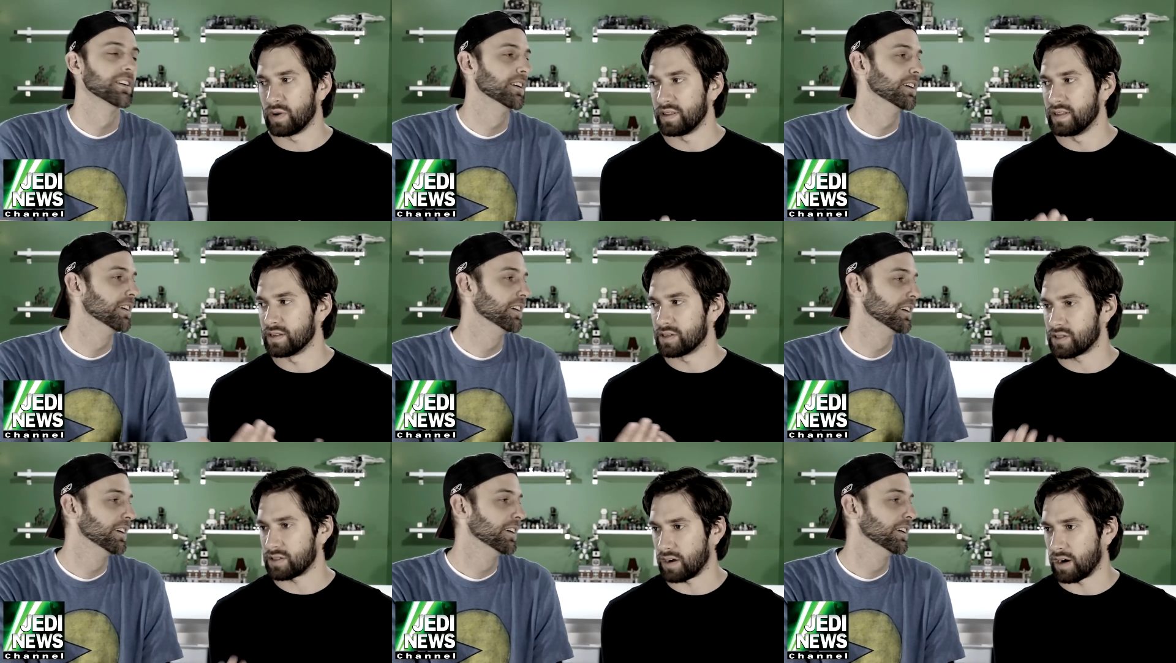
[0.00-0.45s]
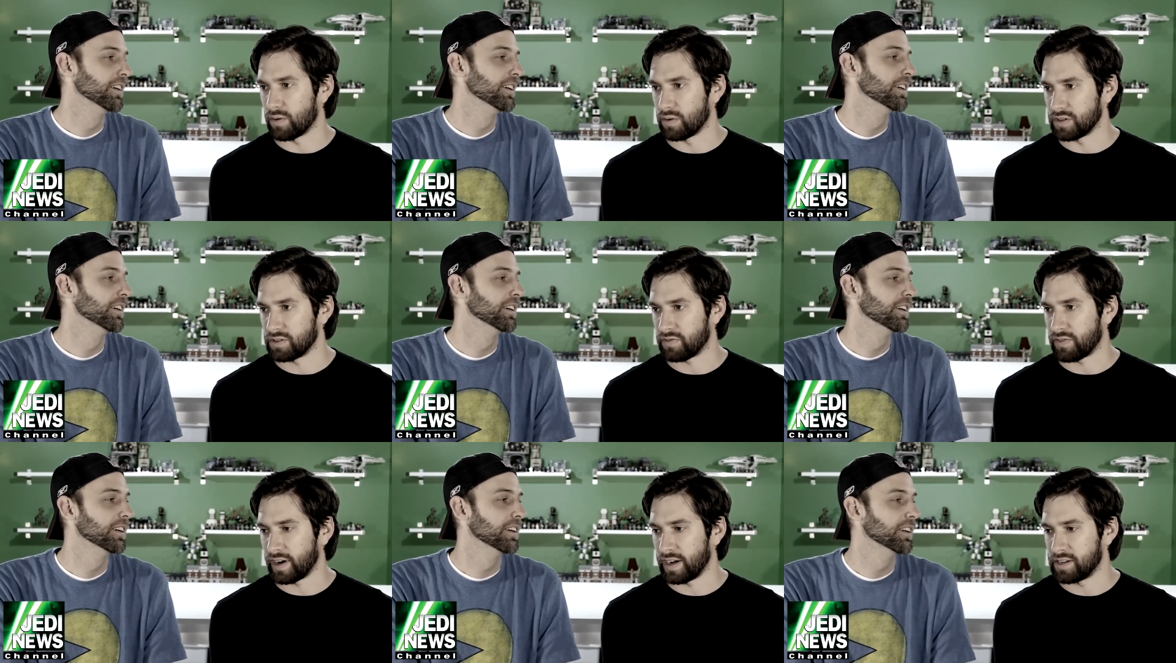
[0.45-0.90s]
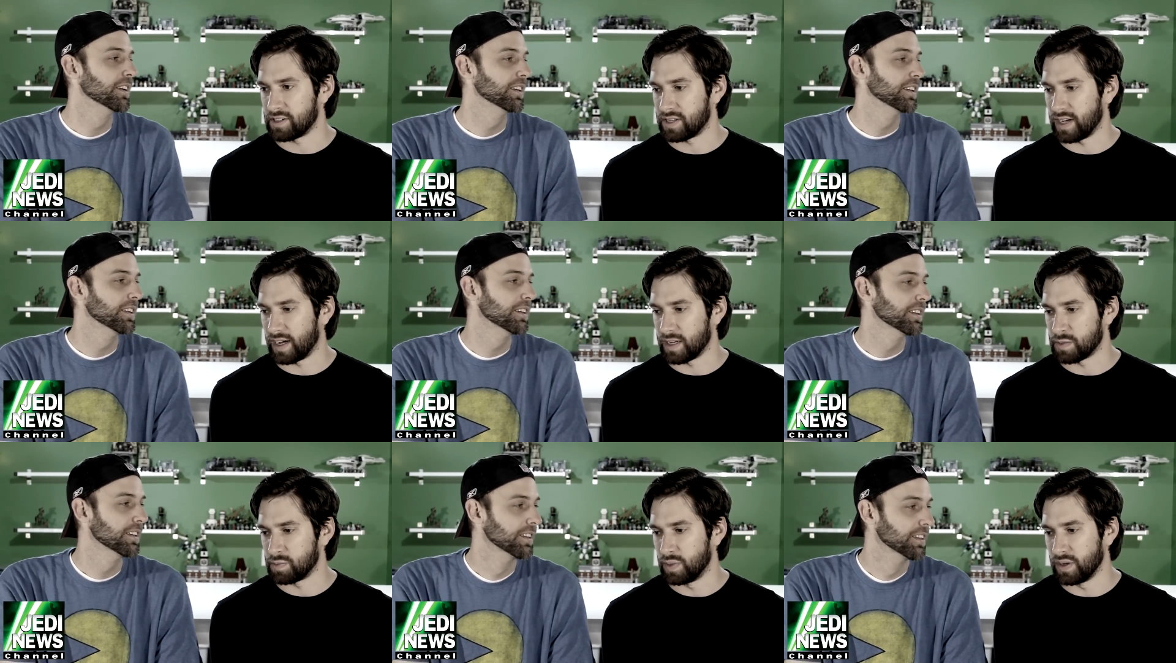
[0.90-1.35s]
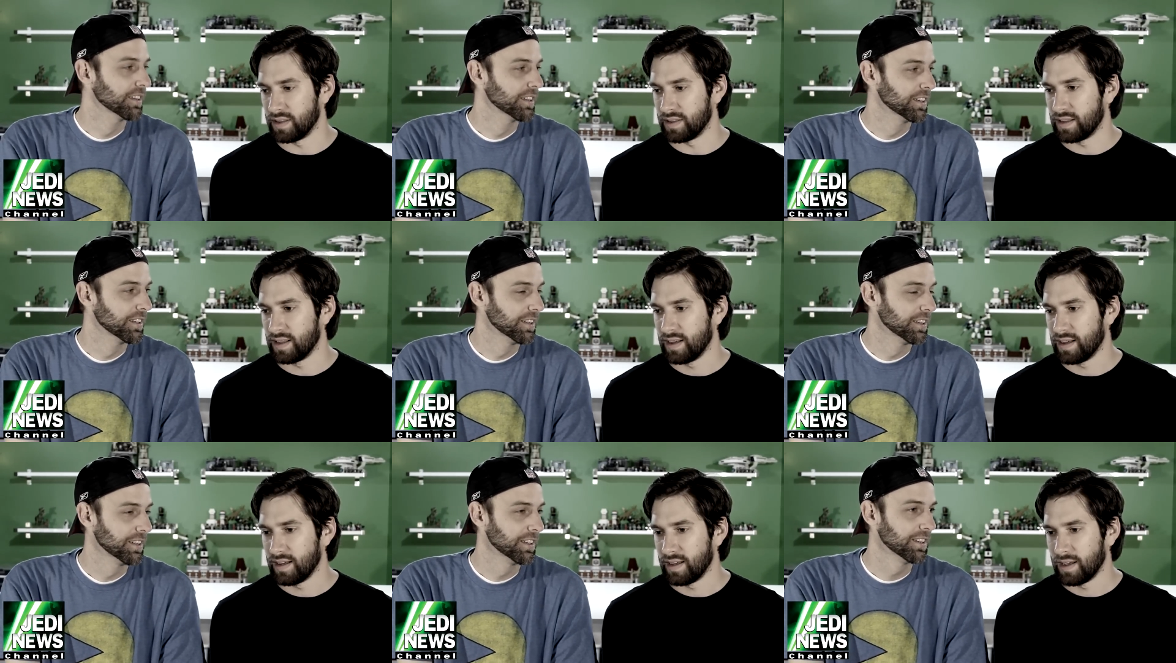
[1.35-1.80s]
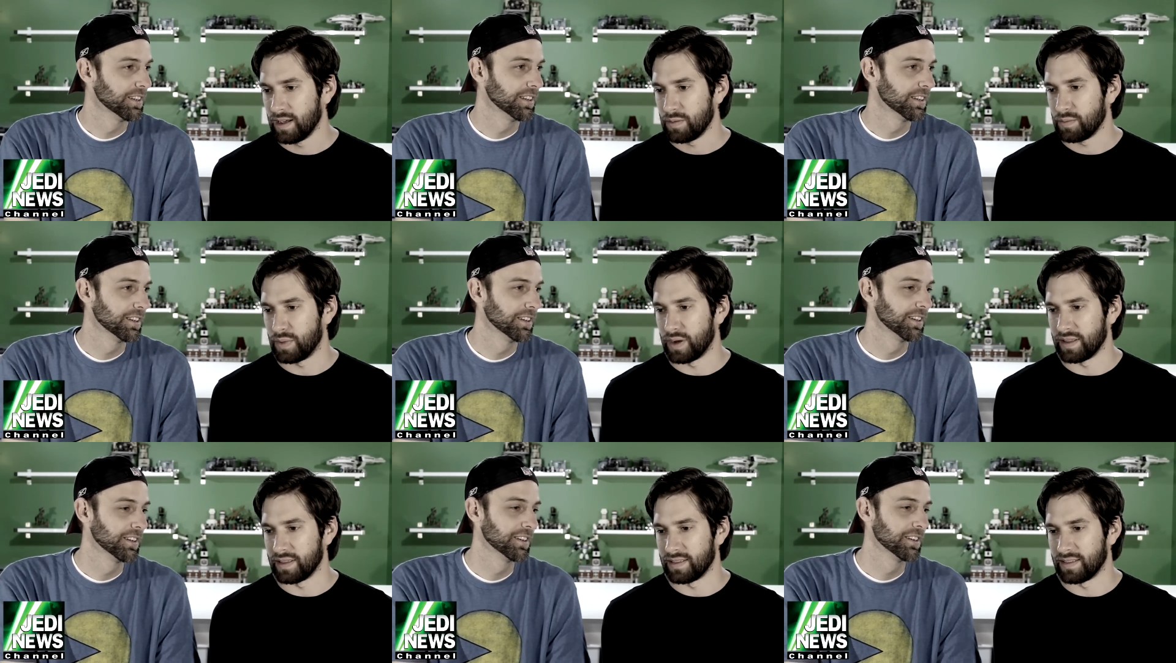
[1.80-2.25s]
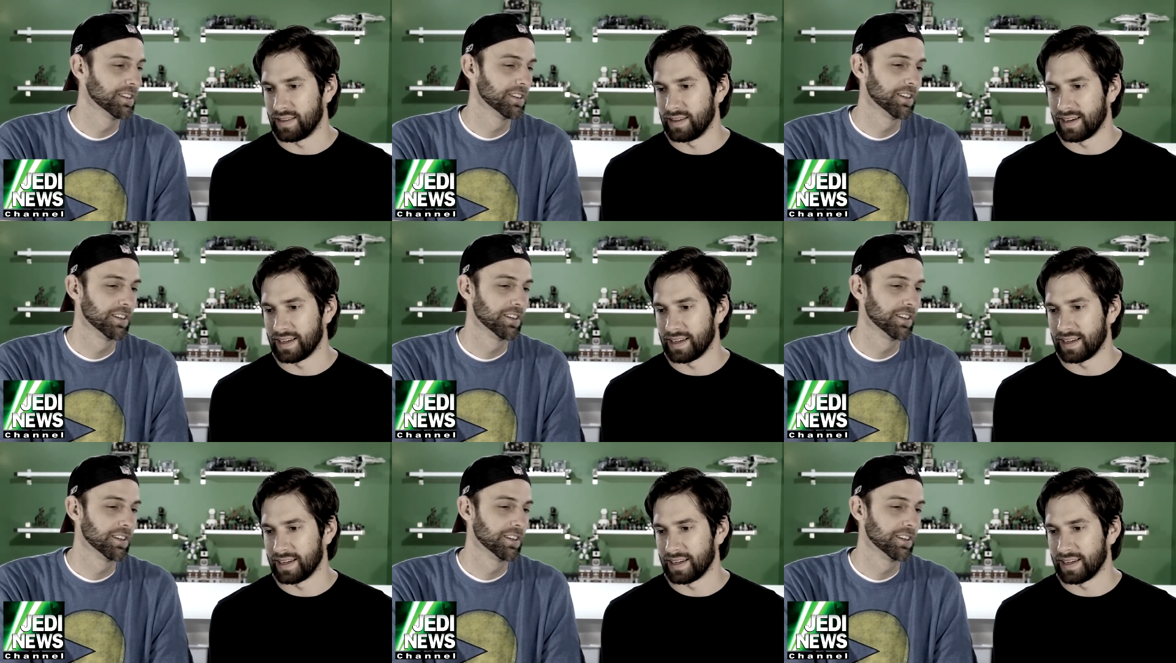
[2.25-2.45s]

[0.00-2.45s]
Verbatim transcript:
Speaker 1: with the Star Wars franchise. But but